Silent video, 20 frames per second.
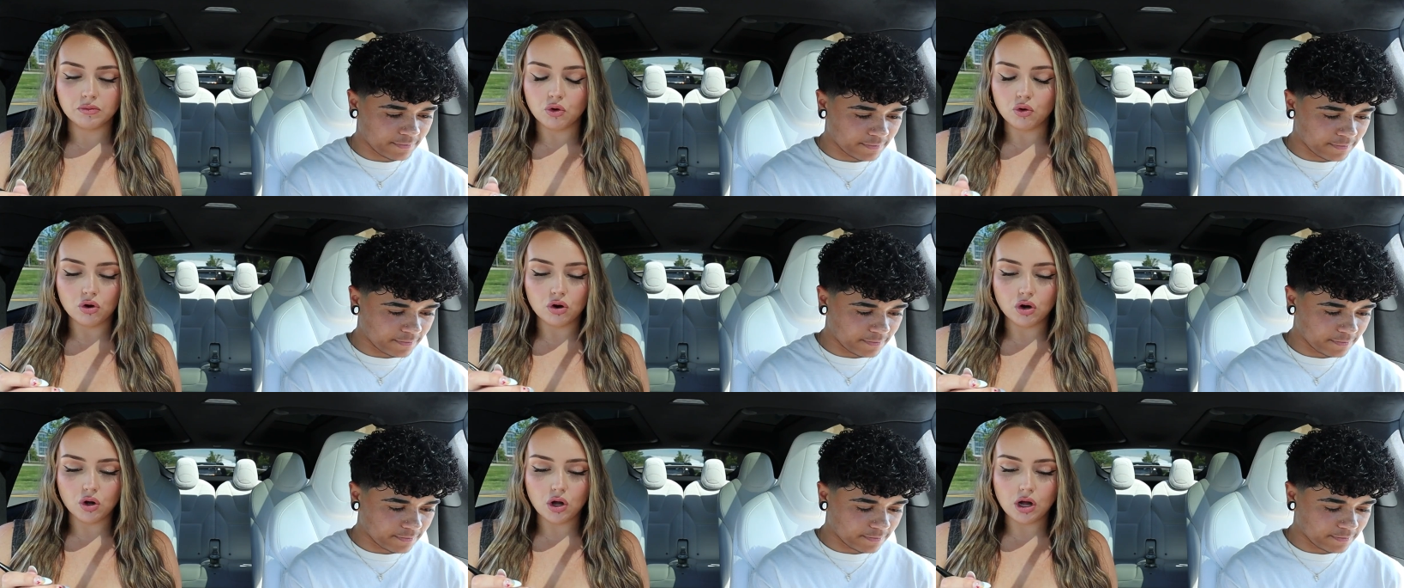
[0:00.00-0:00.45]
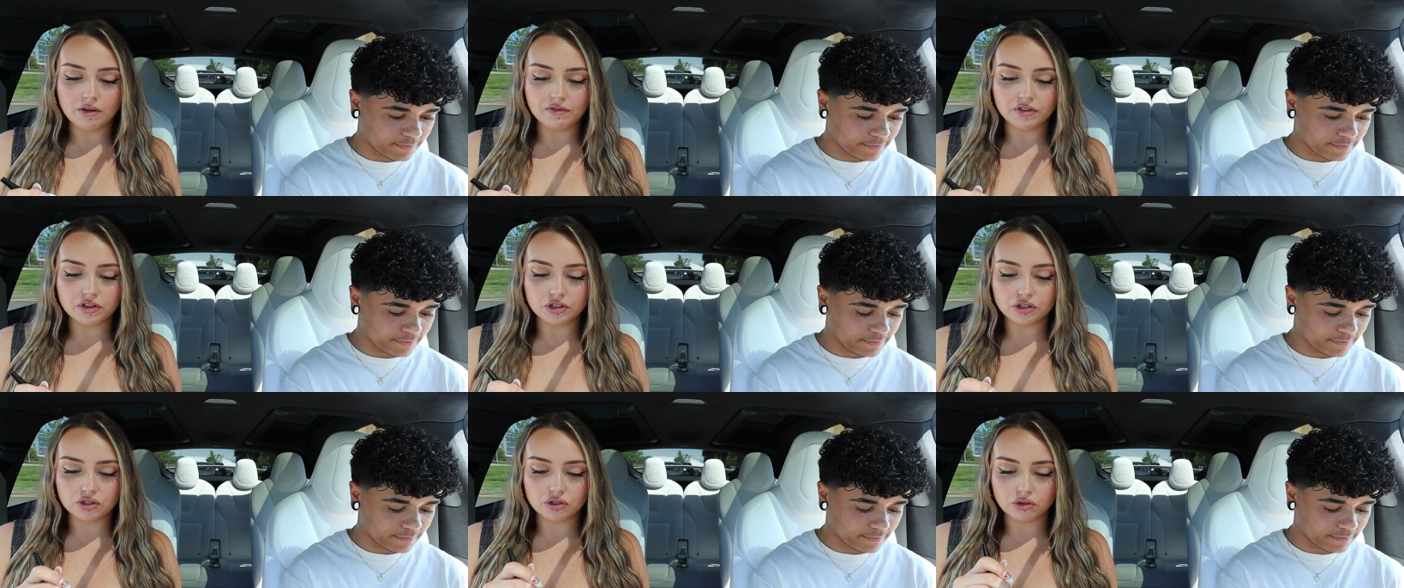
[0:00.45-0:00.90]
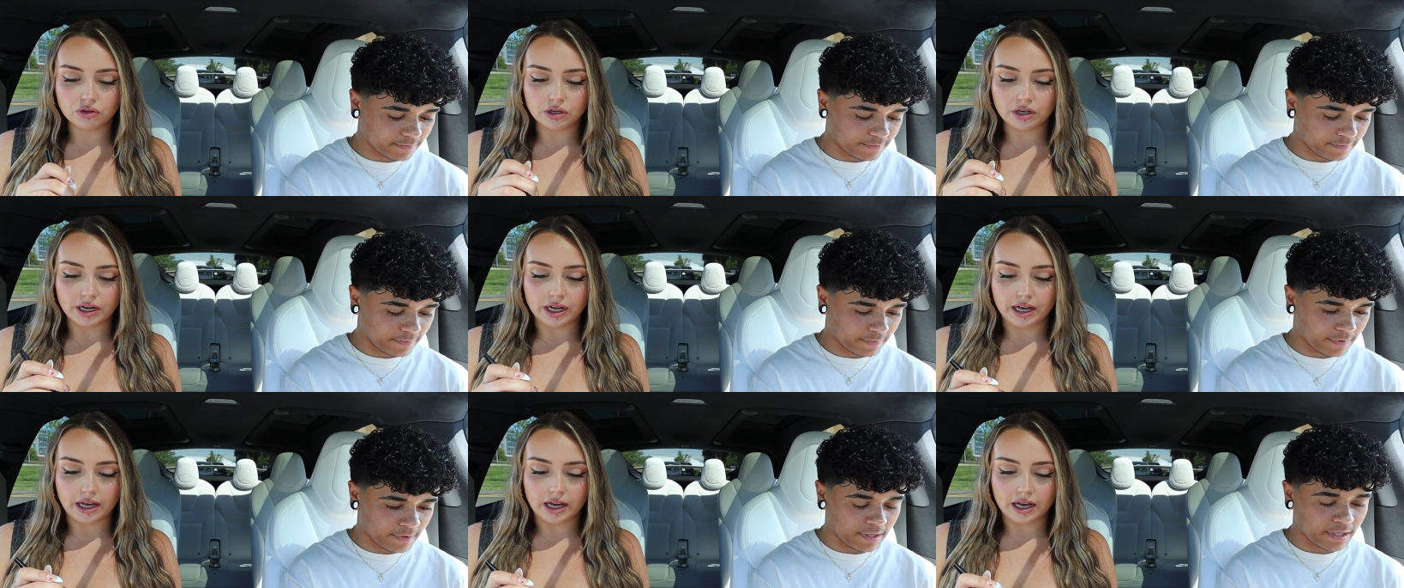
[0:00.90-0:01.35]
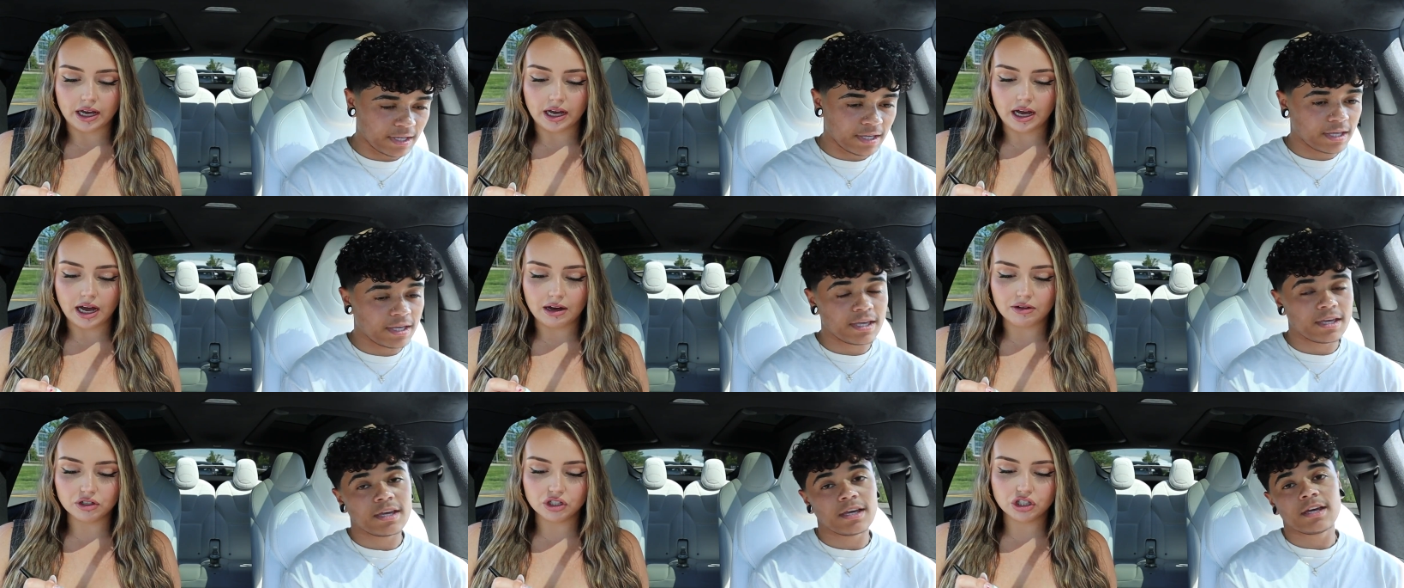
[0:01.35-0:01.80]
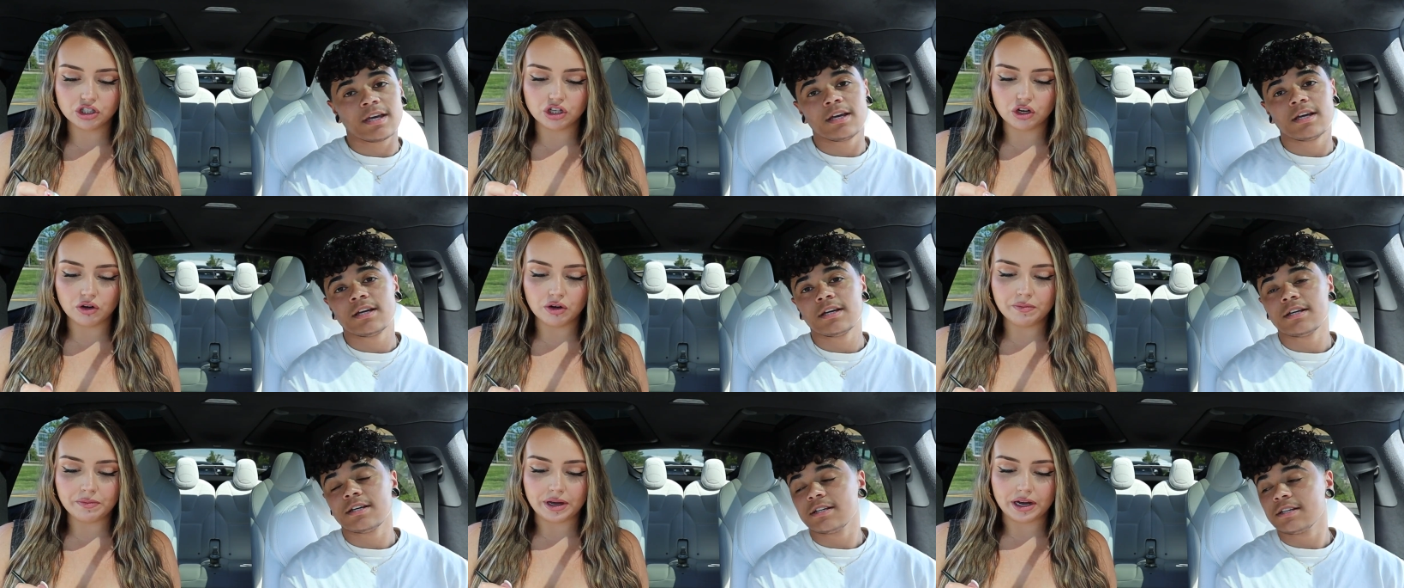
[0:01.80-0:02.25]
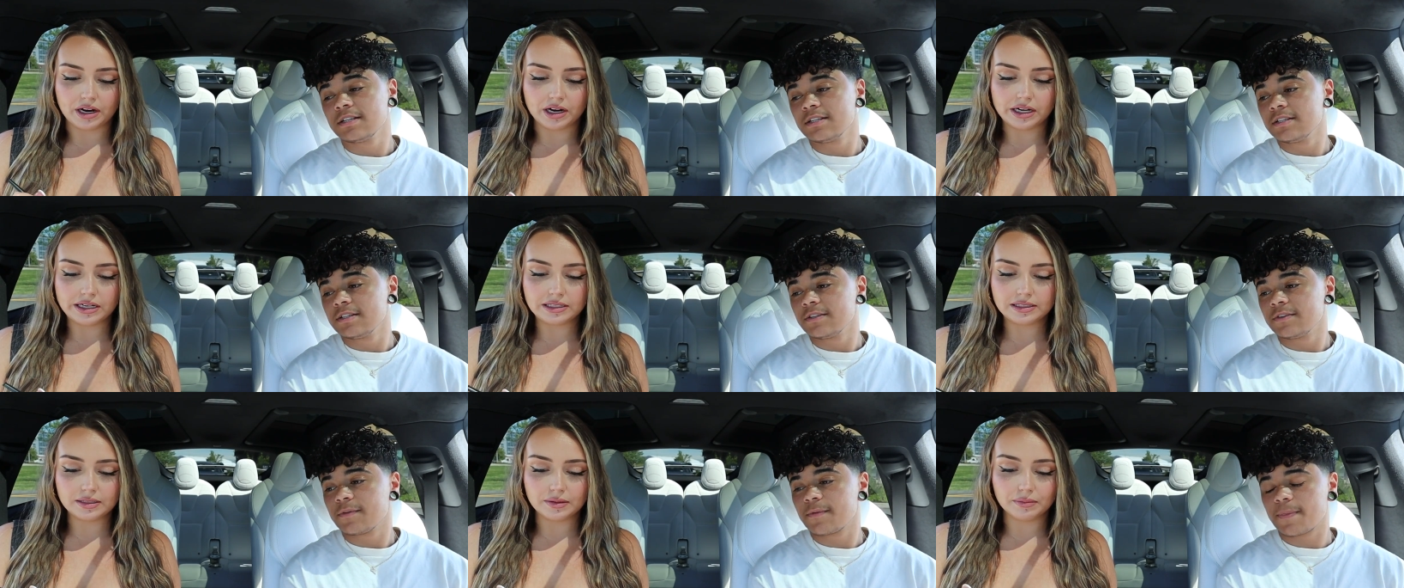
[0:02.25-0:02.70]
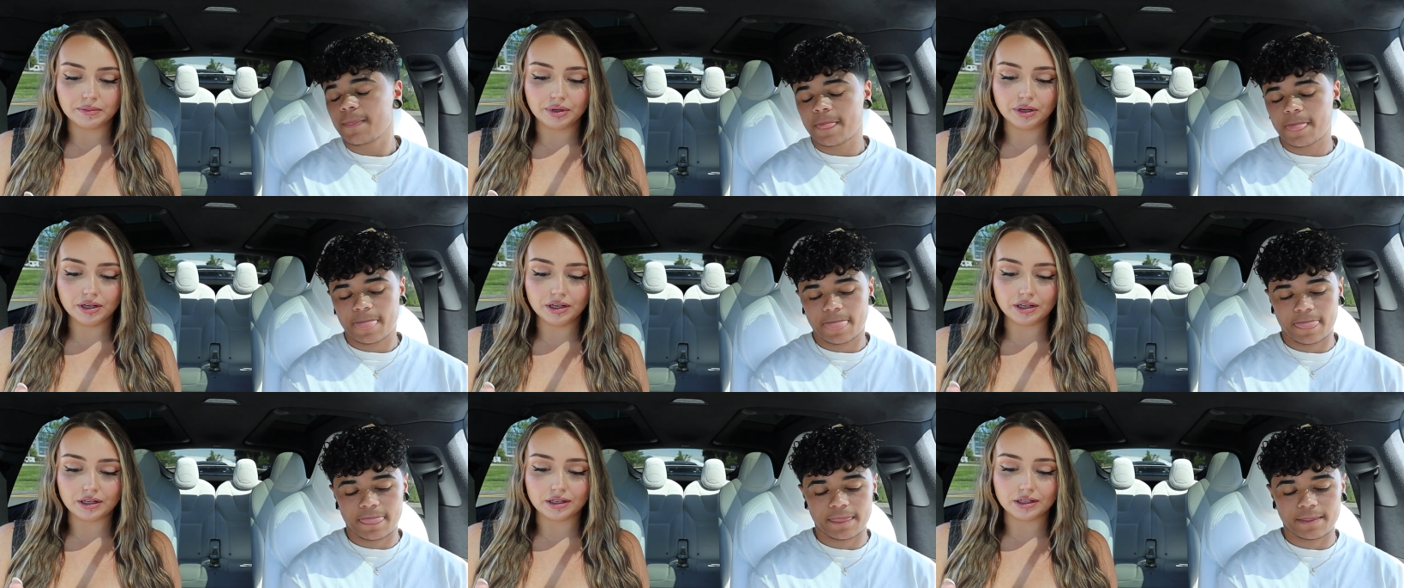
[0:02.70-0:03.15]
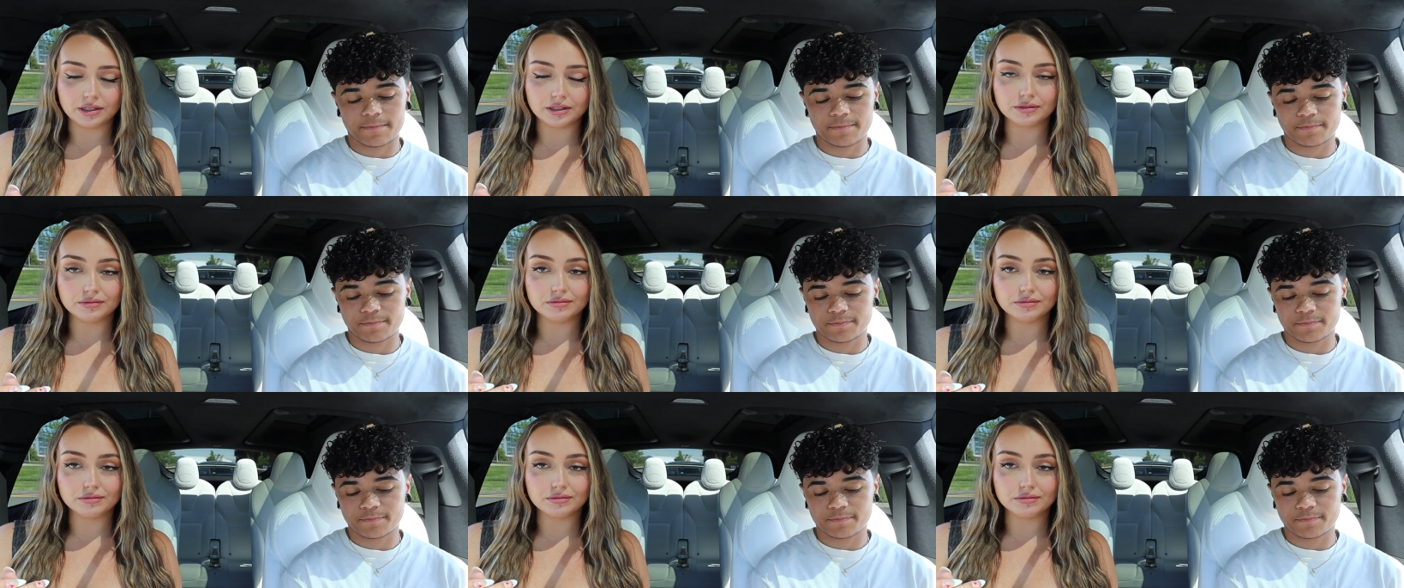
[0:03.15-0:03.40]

Speaker 1: moral of the story, I was so embarrassed, but